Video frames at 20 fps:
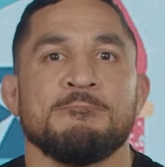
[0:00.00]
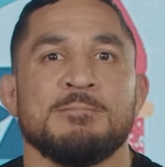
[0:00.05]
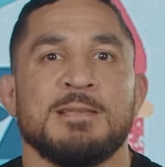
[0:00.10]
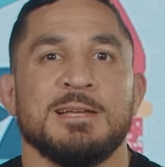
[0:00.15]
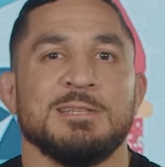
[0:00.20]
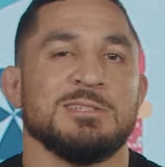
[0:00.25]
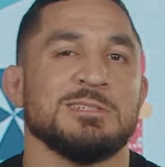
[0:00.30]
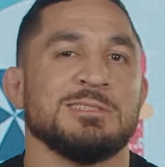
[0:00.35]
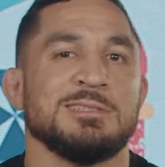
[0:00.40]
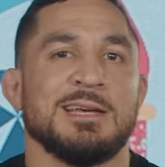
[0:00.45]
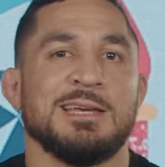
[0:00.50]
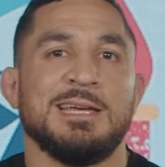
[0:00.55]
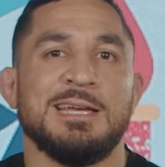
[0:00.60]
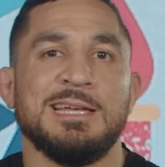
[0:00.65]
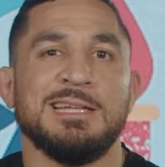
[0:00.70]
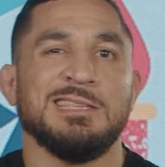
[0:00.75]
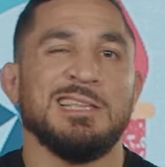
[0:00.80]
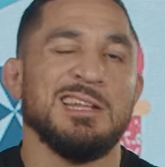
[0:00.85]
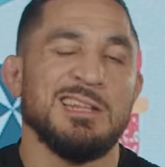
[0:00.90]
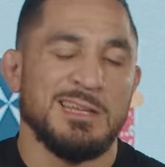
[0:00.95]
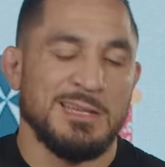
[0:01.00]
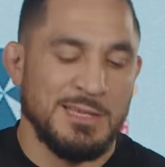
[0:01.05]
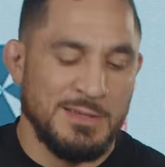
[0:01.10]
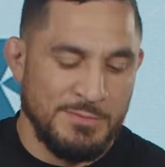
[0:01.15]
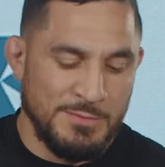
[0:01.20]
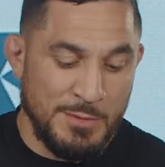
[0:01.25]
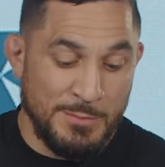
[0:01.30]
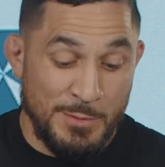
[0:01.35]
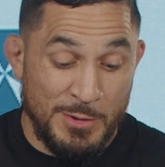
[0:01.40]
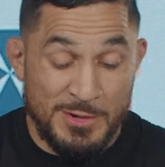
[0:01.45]
And just like he didn't
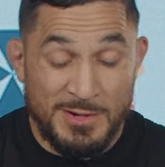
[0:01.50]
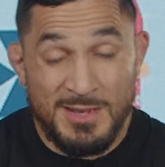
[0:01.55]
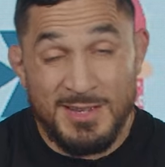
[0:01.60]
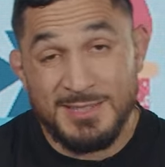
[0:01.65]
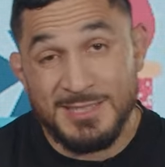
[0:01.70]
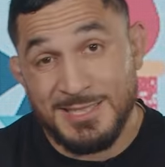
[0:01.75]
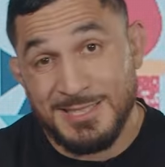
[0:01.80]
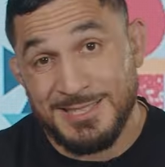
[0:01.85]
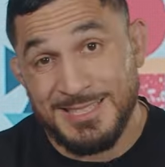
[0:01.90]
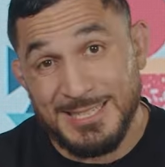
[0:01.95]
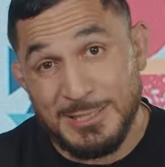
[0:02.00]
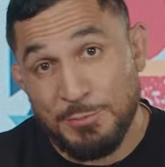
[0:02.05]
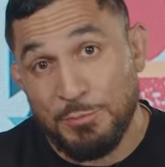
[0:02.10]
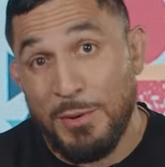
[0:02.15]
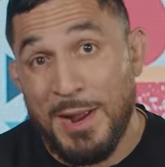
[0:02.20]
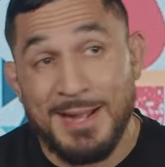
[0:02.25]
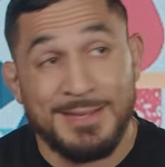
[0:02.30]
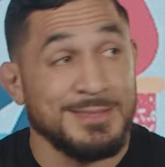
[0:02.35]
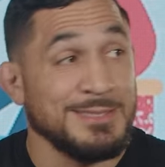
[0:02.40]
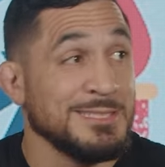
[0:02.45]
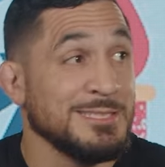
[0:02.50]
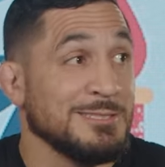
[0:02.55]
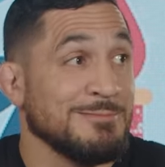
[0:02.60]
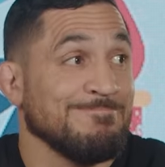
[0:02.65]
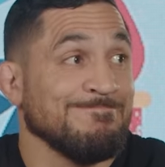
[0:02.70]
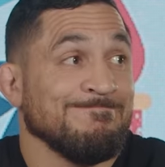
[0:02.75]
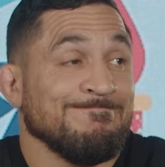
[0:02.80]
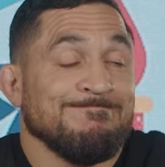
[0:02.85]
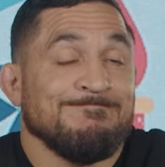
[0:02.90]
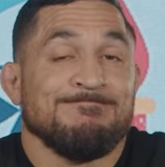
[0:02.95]
give up on us, let's practice
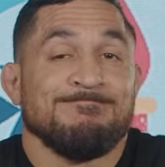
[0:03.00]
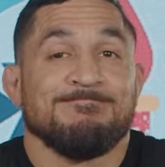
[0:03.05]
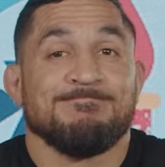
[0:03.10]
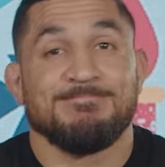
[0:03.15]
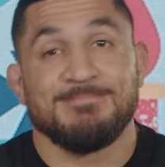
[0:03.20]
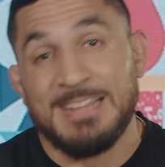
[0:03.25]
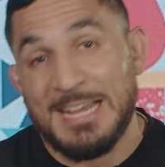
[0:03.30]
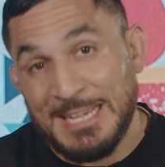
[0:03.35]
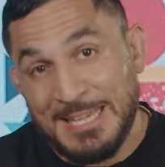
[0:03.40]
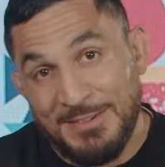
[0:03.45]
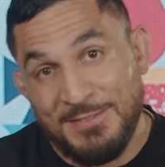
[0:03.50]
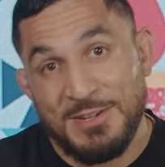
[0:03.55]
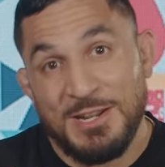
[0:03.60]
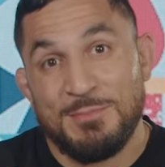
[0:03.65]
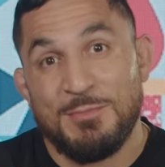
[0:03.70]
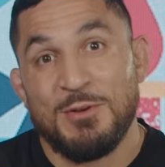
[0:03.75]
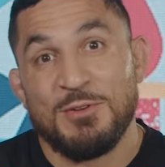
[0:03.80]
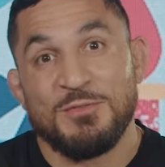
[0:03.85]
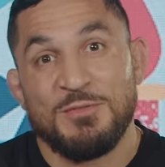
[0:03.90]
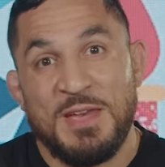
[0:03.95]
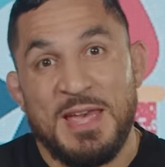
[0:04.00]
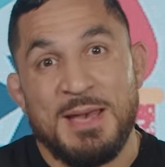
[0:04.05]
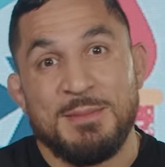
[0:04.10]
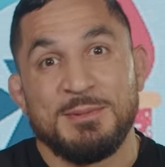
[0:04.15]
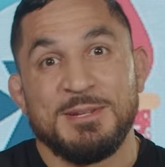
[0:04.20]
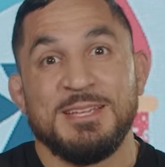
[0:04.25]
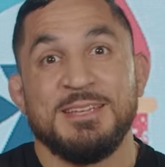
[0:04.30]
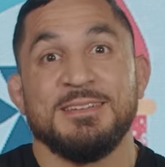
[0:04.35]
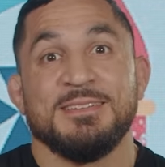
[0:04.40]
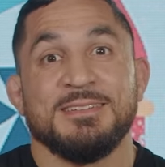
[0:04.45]
not giving up on
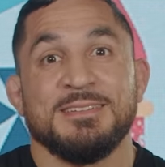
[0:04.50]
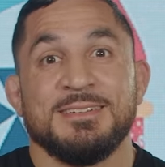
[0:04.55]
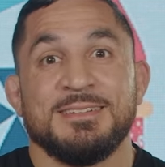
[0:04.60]
family